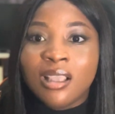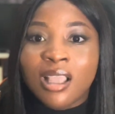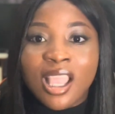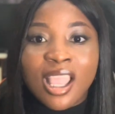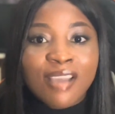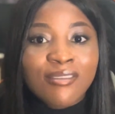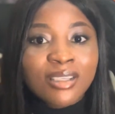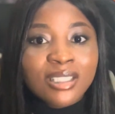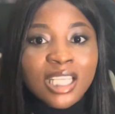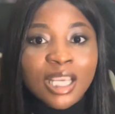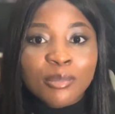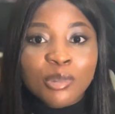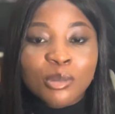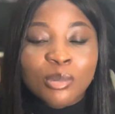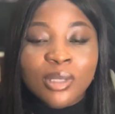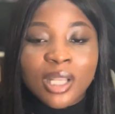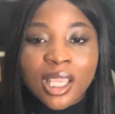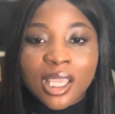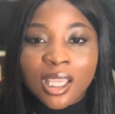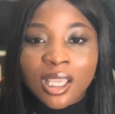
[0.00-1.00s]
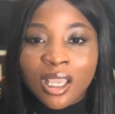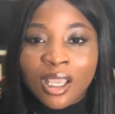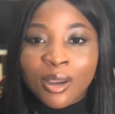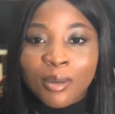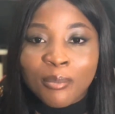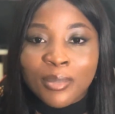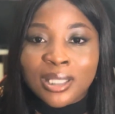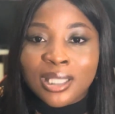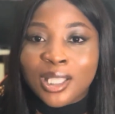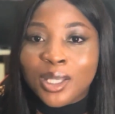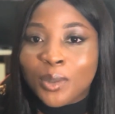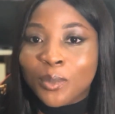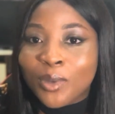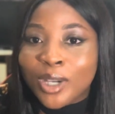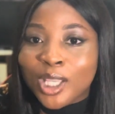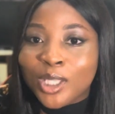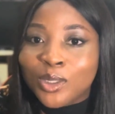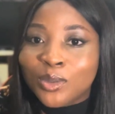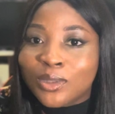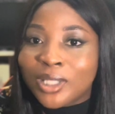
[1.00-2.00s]
every time he'll be like, "Madam,
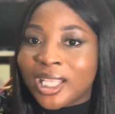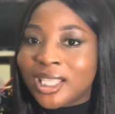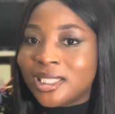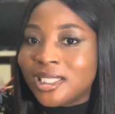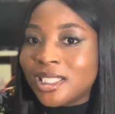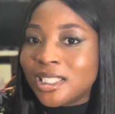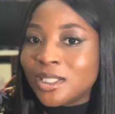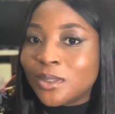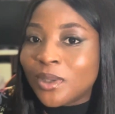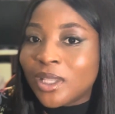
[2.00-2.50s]
why are you like this?